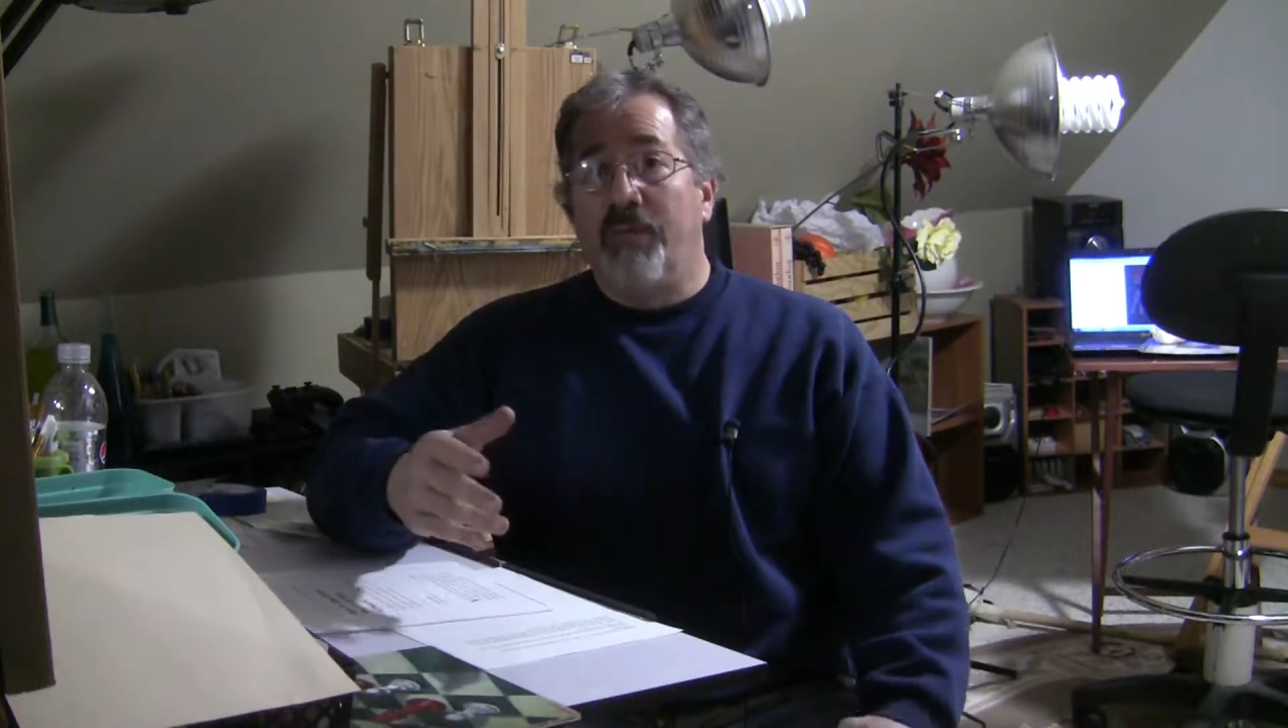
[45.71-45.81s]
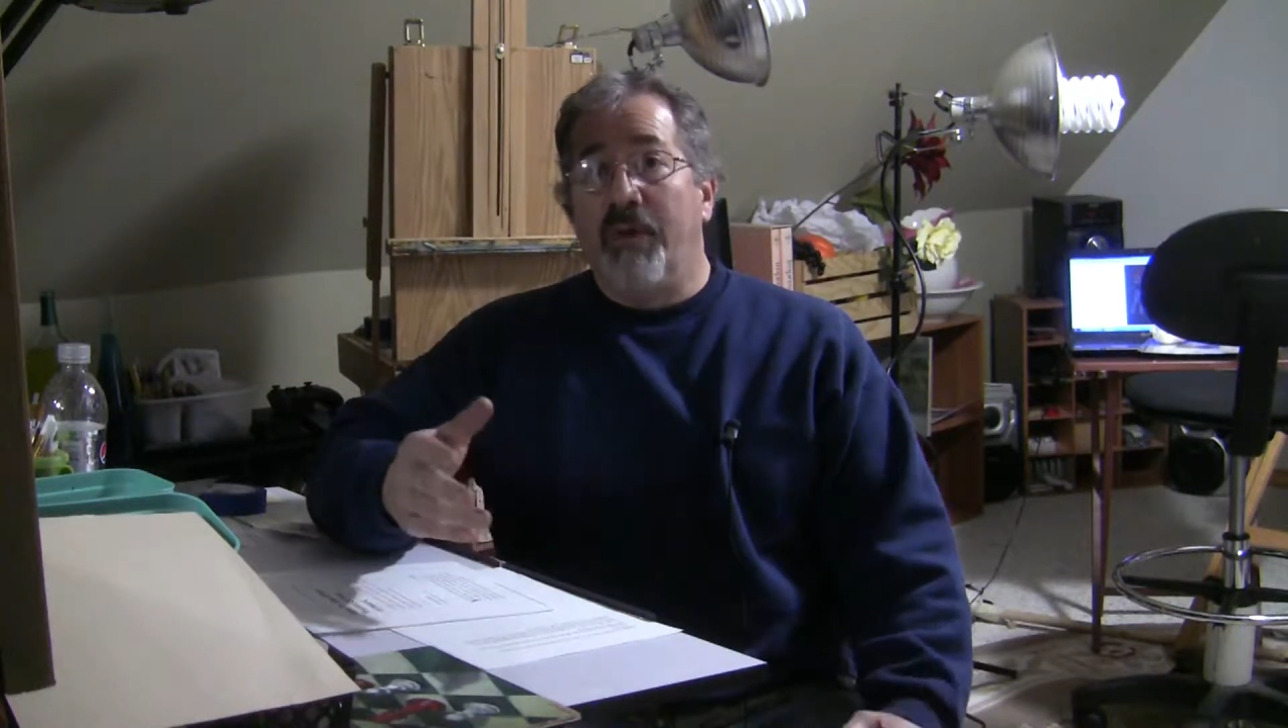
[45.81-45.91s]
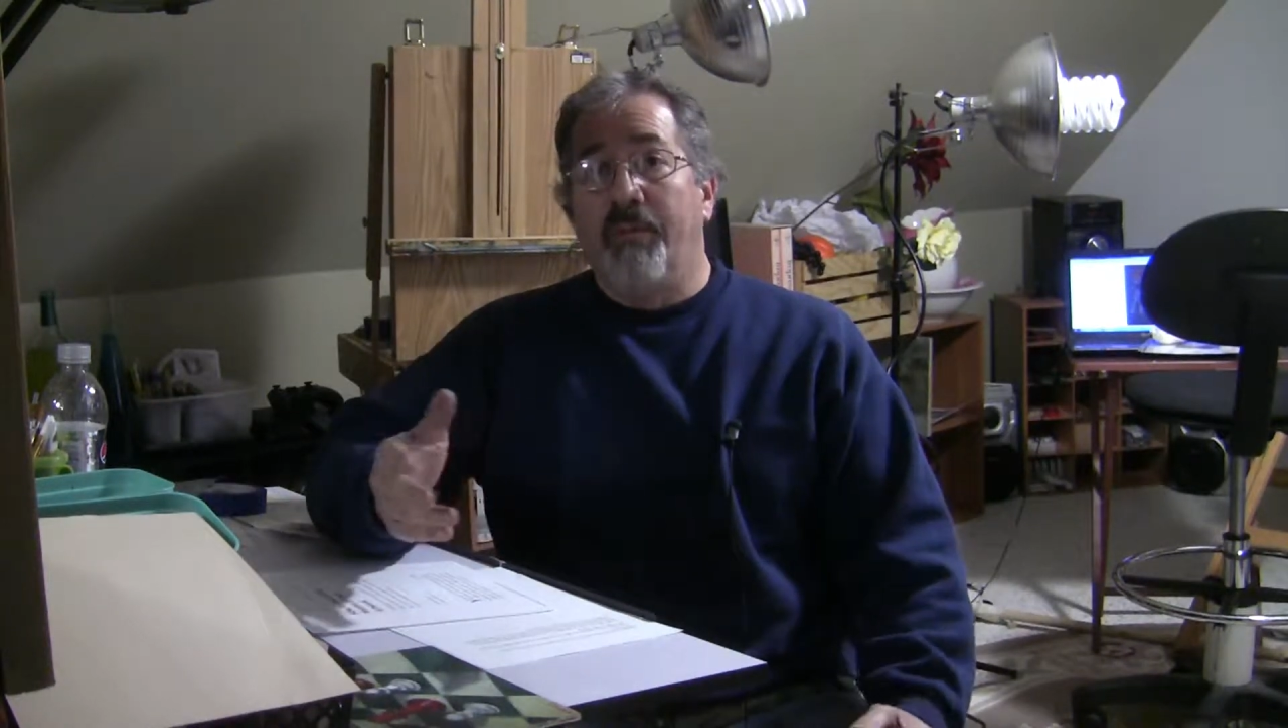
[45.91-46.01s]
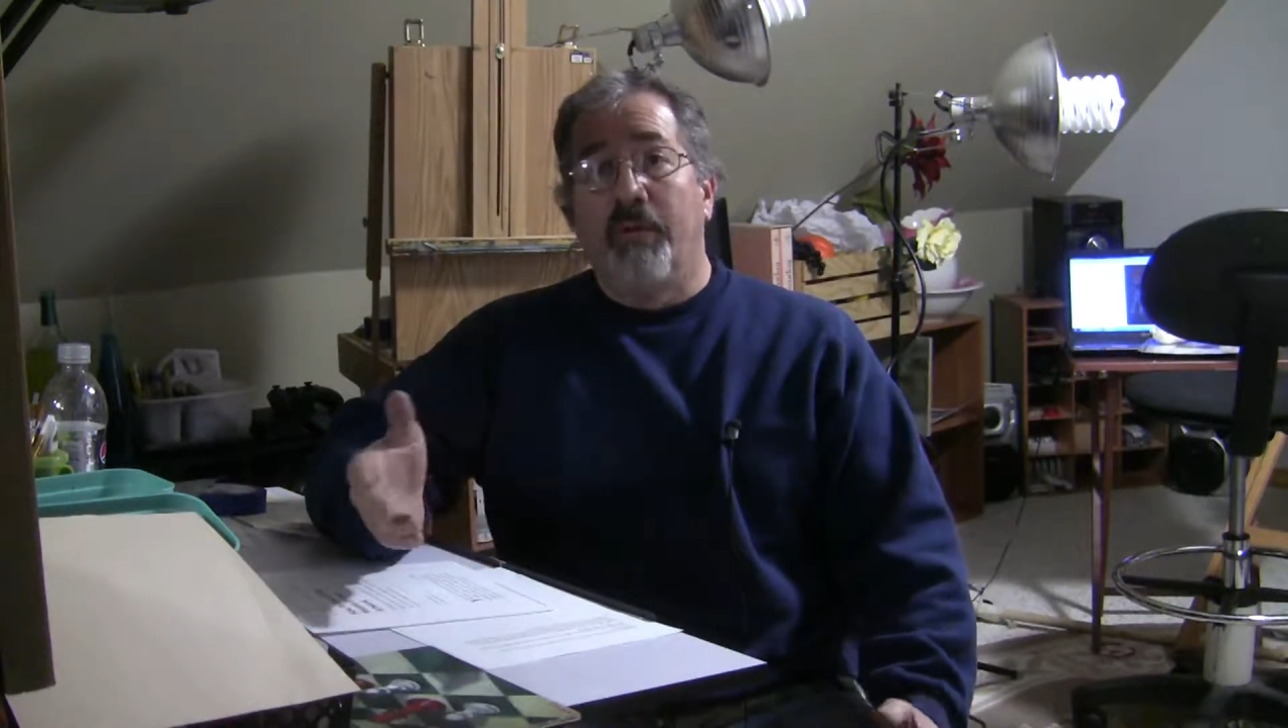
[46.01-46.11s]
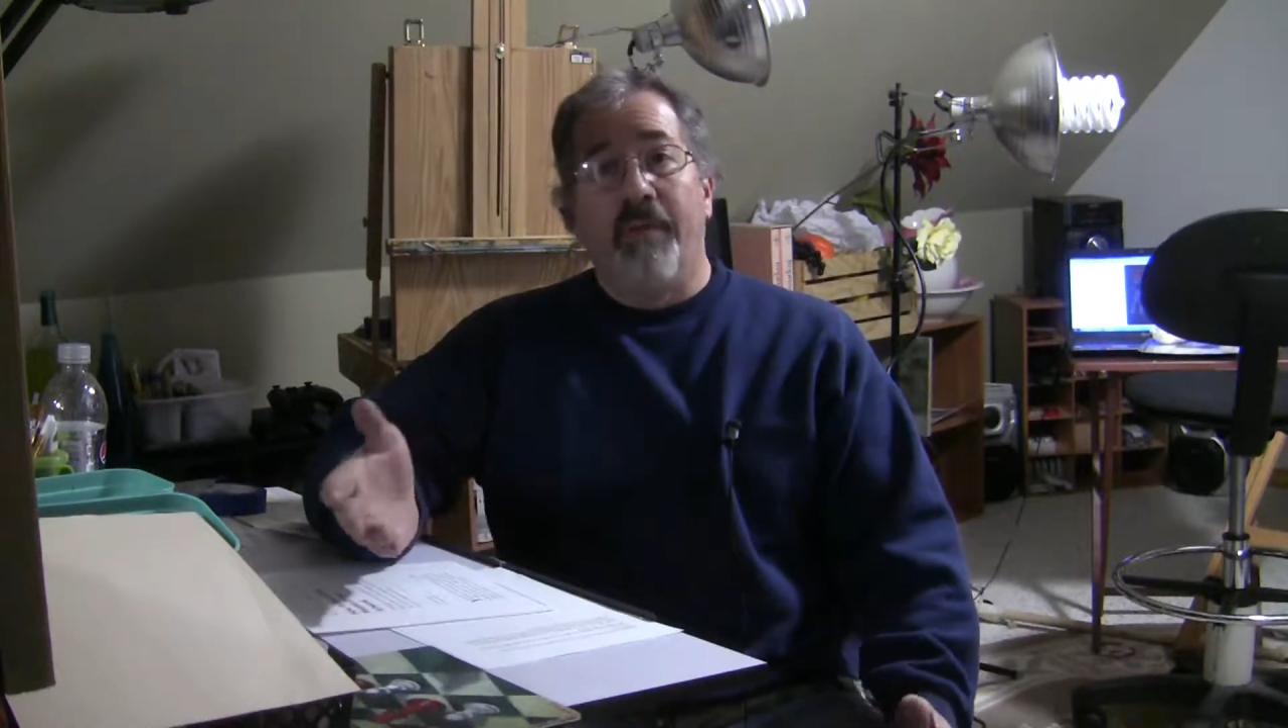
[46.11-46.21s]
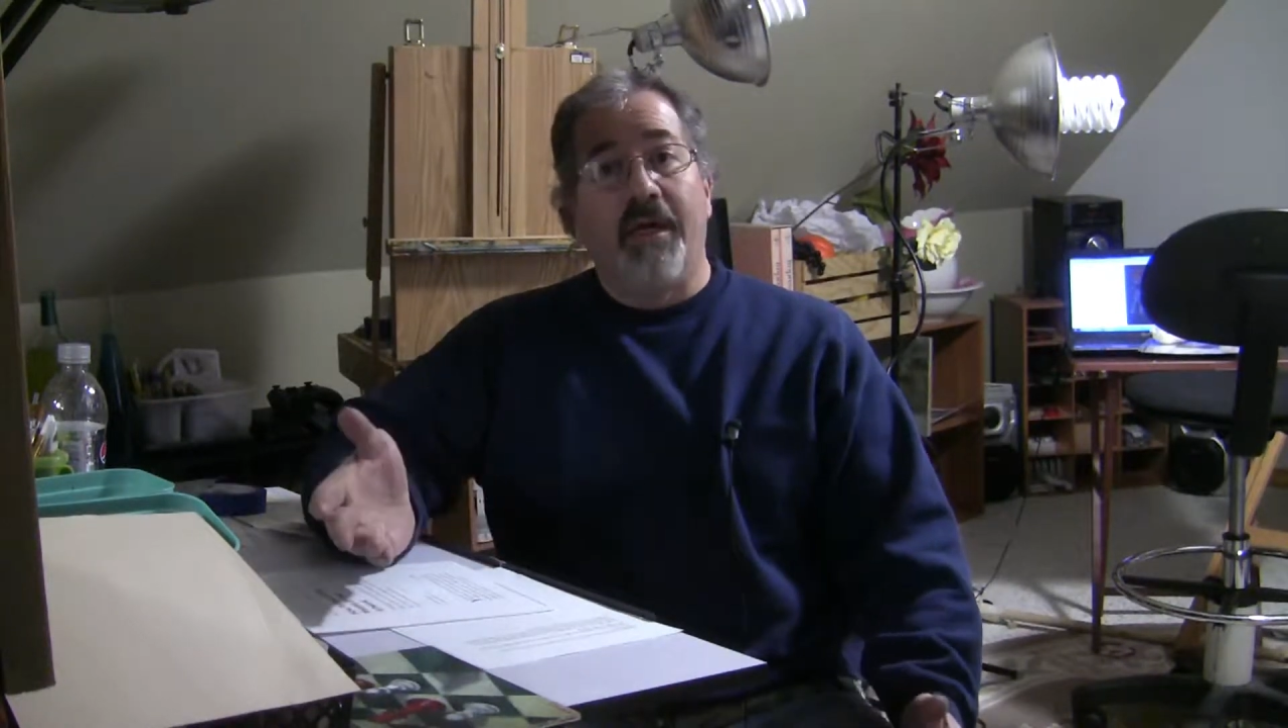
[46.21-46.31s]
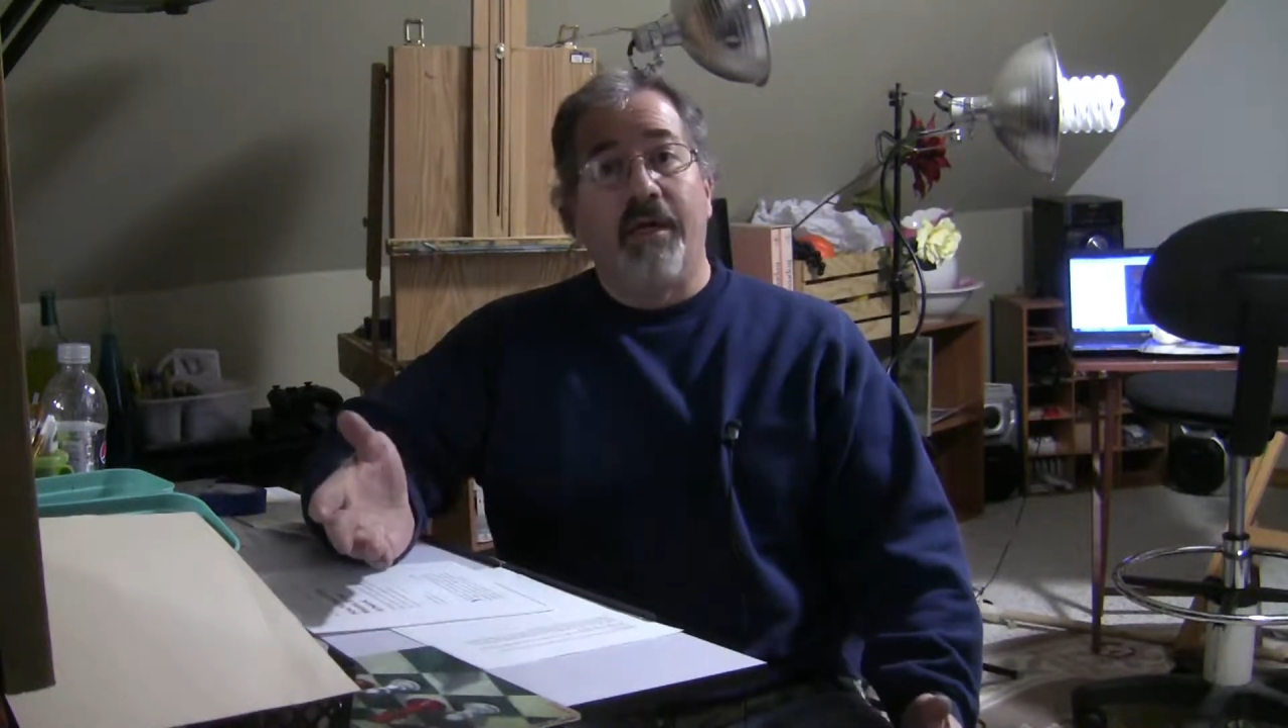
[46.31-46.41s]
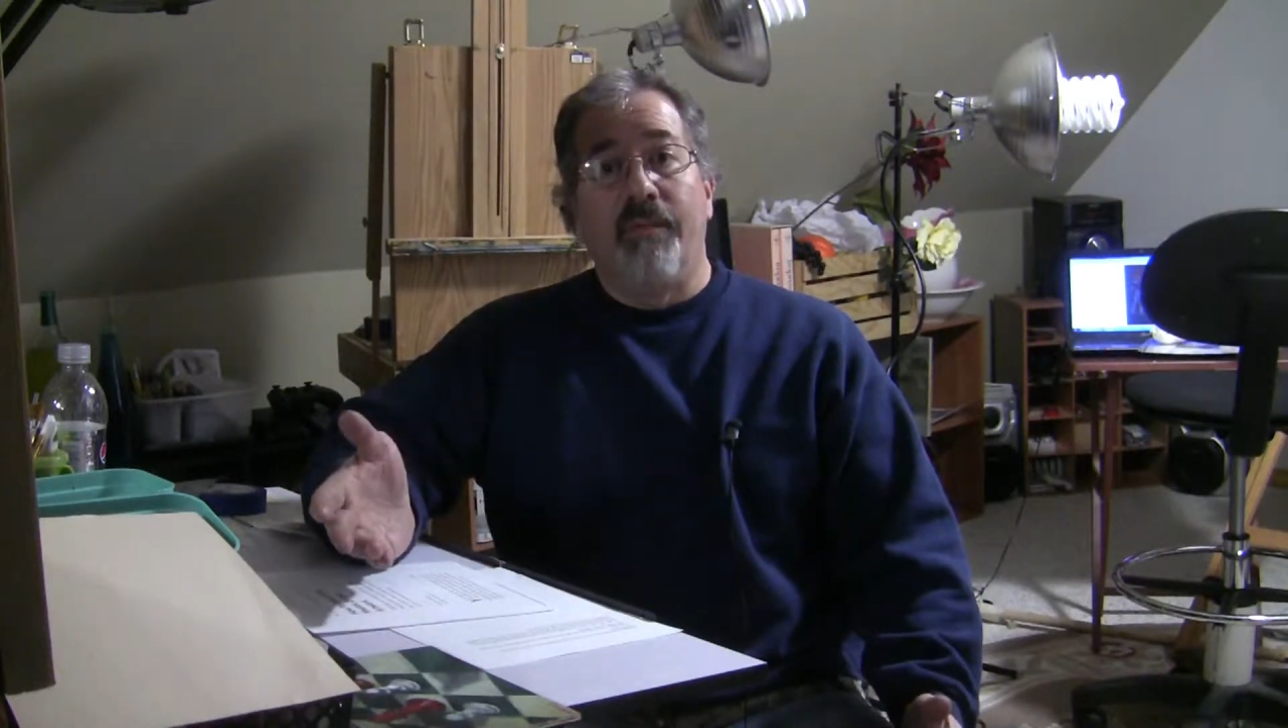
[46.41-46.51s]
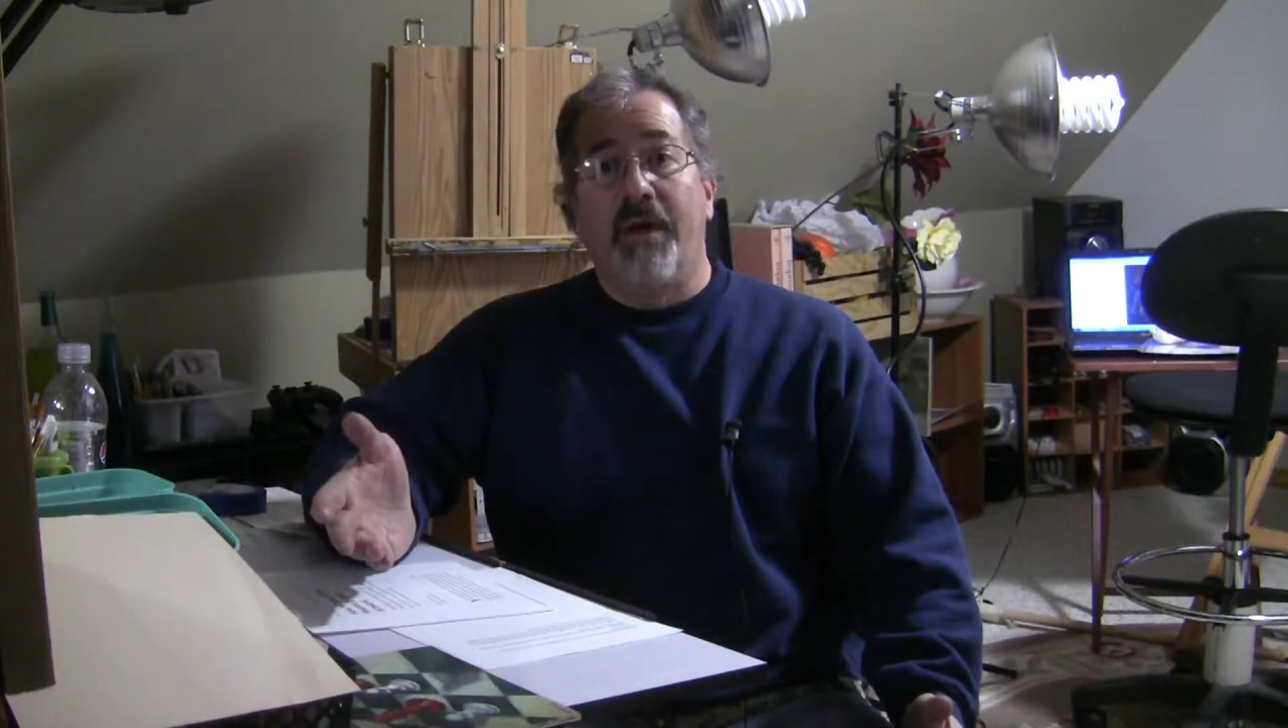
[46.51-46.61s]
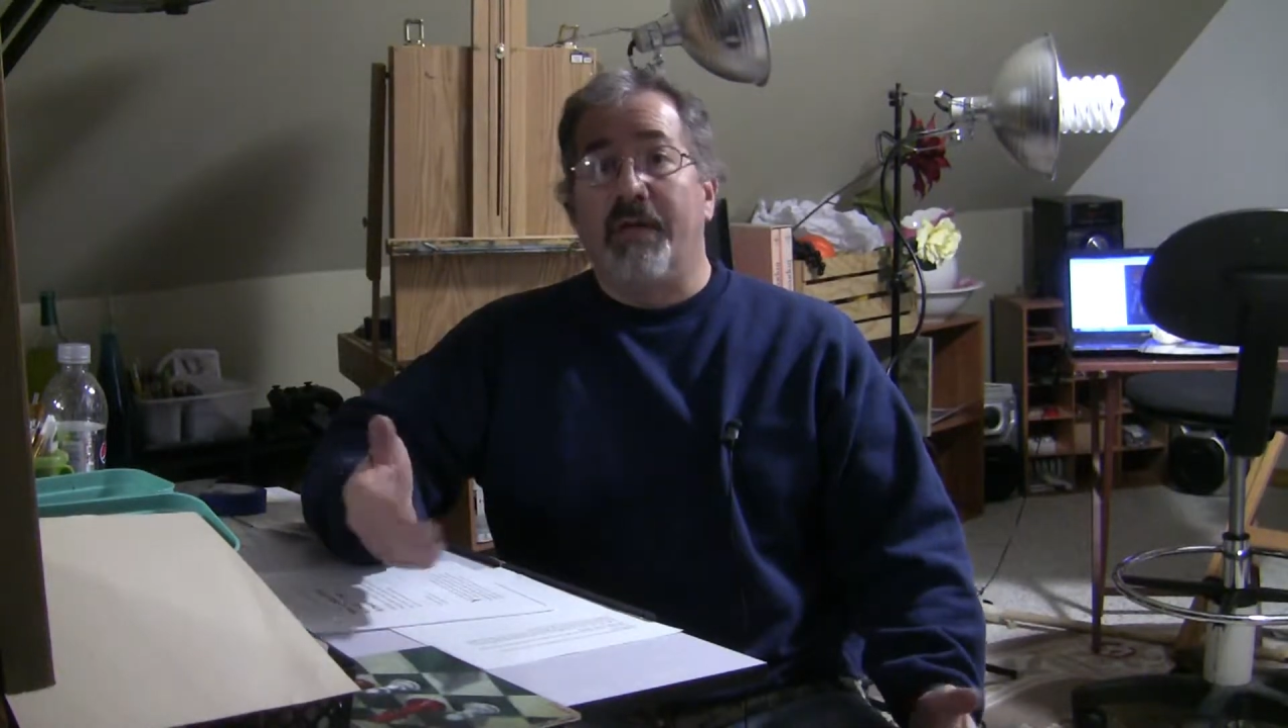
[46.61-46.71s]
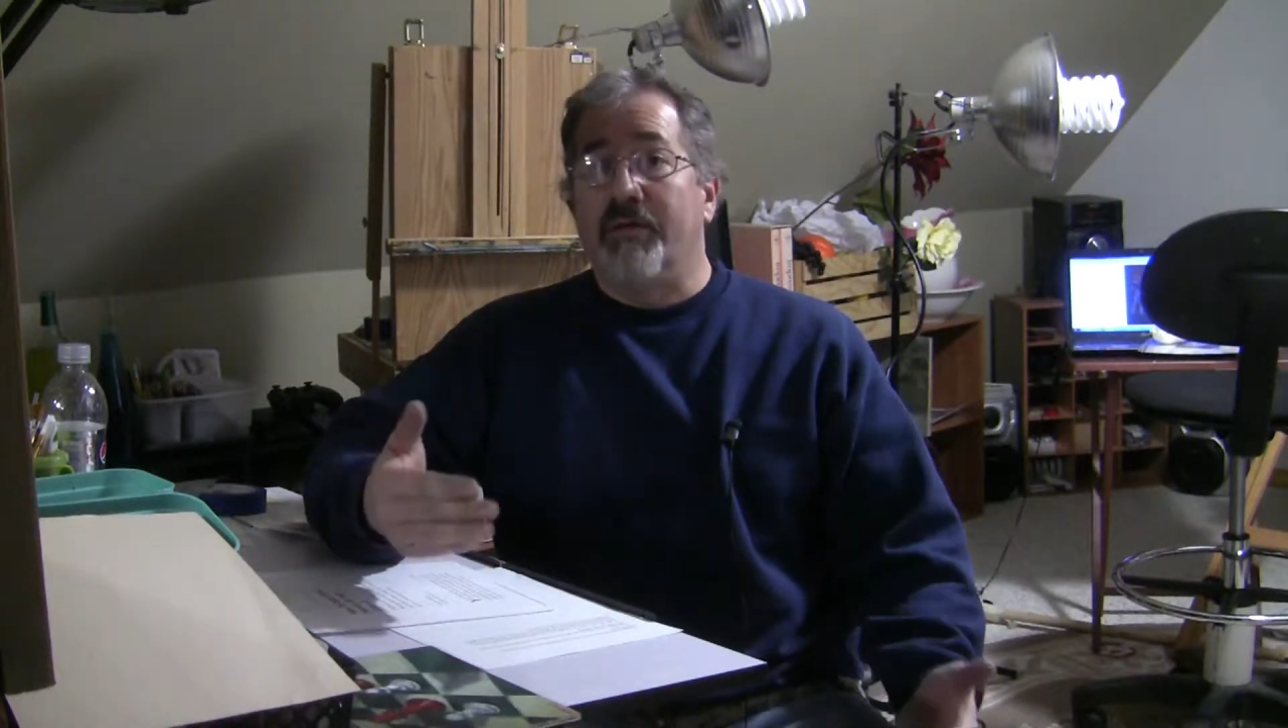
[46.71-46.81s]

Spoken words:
people are making money,